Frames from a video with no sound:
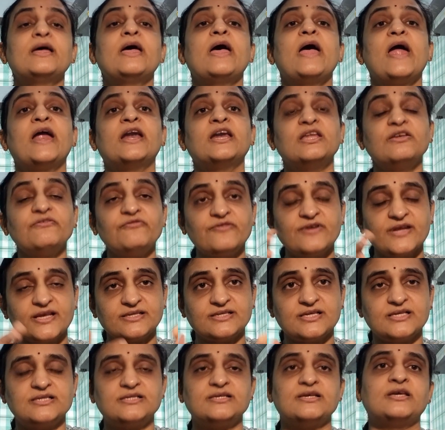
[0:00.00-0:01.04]
and if
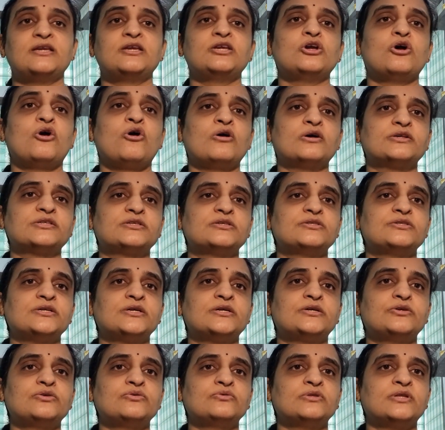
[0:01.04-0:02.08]
necessary,
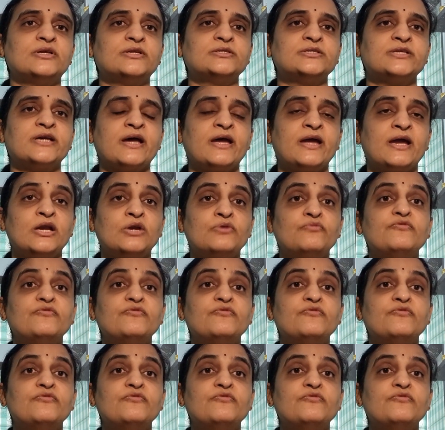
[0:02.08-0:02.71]
oxygen to the child.